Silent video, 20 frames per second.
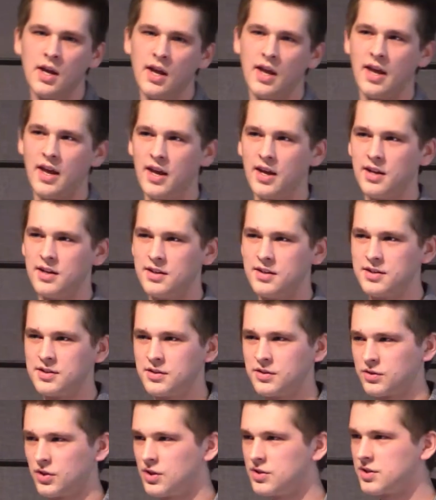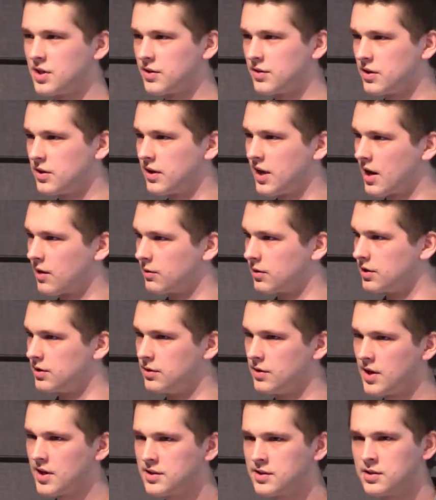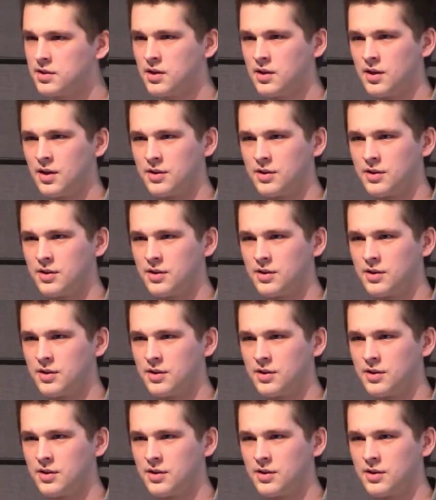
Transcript: And turns out that you can't really do that.